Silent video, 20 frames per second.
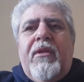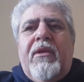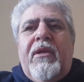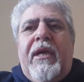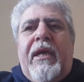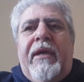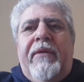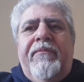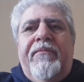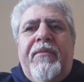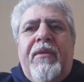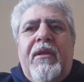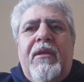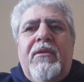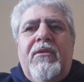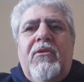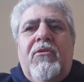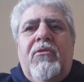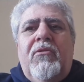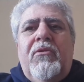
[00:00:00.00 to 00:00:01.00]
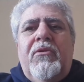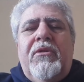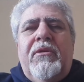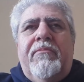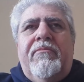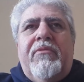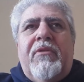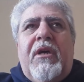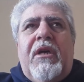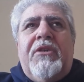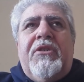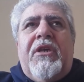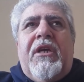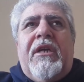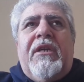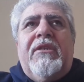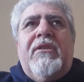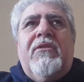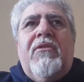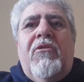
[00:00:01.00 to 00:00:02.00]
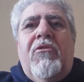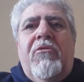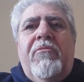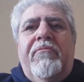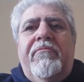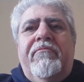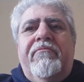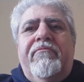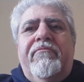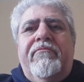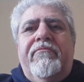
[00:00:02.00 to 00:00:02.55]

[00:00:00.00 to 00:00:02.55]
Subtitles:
Okay, so the project scope